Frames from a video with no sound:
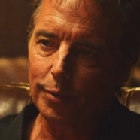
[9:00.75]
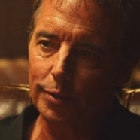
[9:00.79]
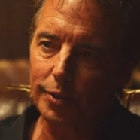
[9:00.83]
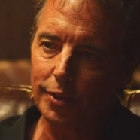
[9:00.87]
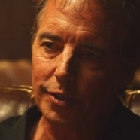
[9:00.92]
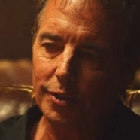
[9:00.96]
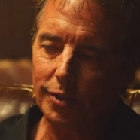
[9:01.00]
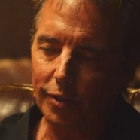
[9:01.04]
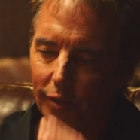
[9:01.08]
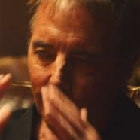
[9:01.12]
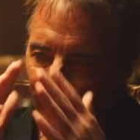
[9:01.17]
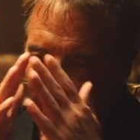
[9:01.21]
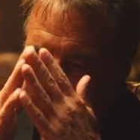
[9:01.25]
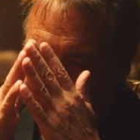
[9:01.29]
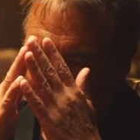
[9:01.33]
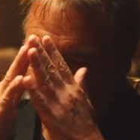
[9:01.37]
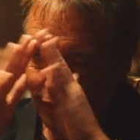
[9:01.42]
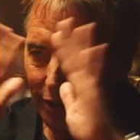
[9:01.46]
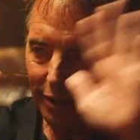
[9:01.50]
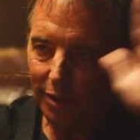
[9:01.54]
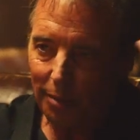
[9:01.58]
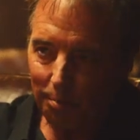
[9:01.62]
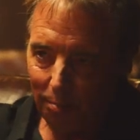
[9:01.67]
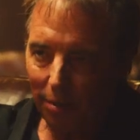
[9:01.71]
who just sort of
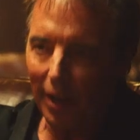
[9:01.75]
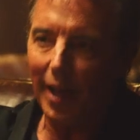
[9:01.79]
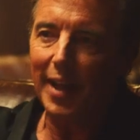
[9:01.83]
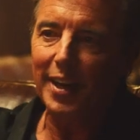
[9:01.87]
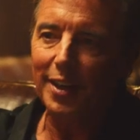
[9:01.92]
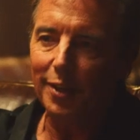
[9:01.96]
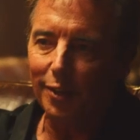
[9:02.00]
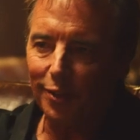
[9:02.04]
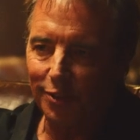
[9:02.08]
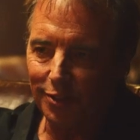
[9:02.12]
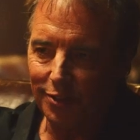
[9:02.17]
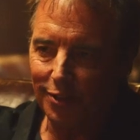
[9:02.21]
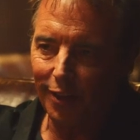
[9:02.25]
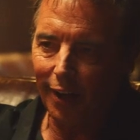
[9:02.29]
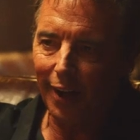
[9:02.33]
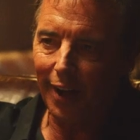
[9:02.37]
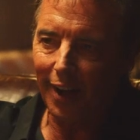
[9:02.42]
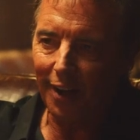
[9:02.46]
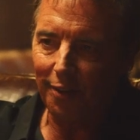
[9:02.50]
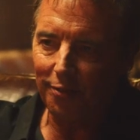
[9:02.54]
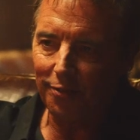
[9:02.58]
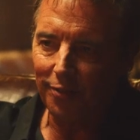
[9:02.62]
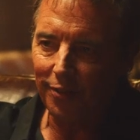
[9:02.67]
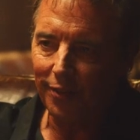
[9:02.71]
took the blinders
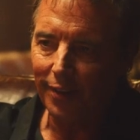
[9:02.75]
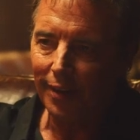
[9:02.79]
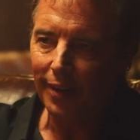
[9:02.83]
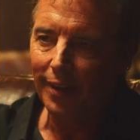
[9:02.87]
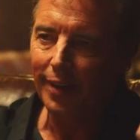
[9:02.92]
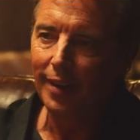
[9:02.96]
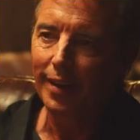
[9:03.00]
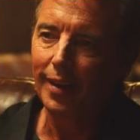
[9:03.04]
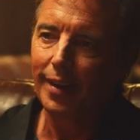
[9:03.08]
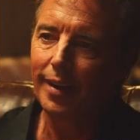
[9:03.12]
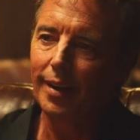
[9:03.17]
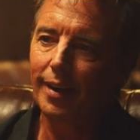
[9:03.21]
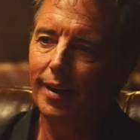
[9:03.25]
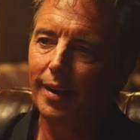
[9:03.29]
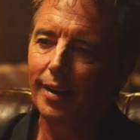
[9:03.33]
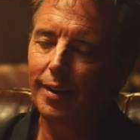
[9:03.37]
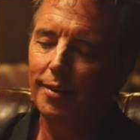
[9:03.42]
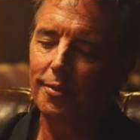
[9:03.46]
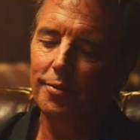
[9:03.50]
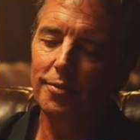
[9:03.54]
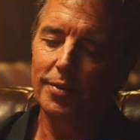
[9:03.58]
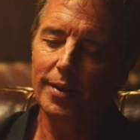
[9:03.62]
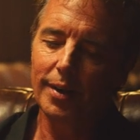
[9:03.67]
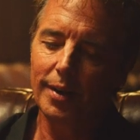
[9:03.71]
off
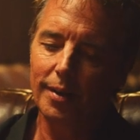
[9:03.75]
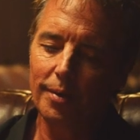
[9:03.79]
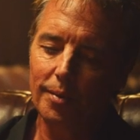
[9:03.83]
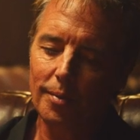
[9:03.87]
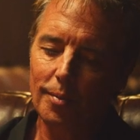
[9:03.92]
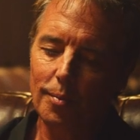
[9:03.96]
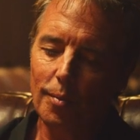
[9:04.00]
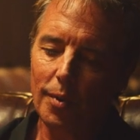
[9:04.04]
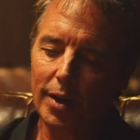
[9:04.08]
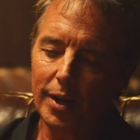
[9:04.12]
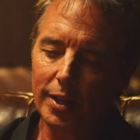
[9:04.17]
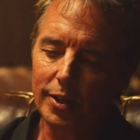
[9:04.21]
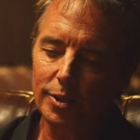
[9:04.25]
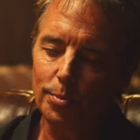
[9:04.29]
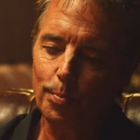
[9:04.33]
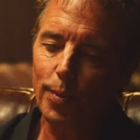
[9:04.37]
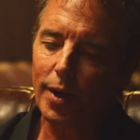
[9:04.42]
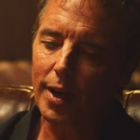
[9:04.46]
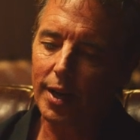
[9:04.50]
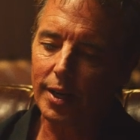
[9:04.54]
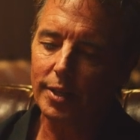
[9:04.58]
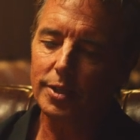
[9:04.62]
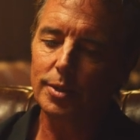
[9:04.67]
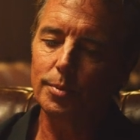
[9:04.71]
of uh, what is
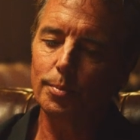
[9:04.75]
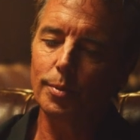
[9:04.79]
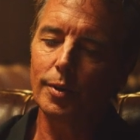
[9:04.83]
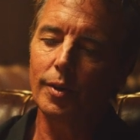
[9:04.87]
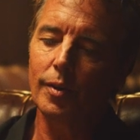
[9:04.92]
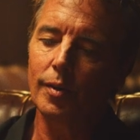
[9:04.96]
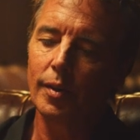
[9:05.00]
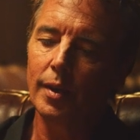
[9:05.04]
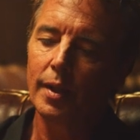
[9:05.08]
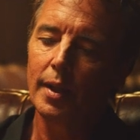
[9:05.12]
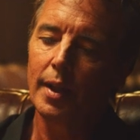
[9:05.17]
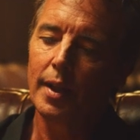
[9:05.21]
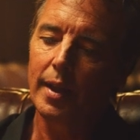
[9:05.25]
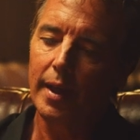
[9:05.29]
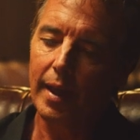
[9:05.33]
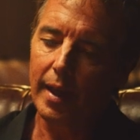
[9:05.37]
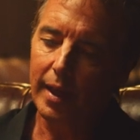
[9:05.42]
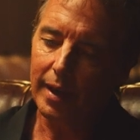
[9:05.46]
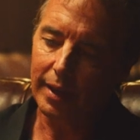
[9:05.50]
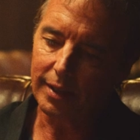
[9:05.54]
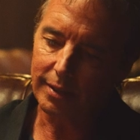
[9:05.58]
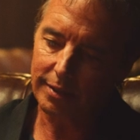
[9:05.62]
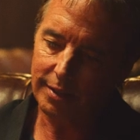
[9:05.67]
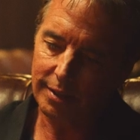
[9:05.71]
possible.
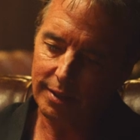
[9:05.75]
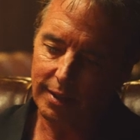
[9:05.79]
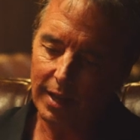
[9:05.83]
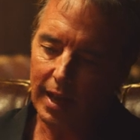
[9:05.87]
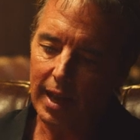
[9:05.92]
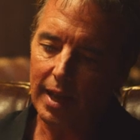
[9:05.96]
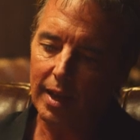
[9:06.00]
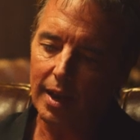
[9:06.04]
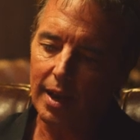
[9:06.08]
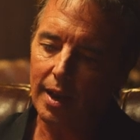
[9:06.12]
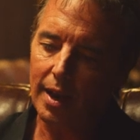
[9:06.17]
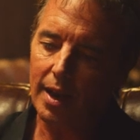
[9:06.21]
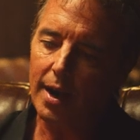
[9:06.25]
And it's that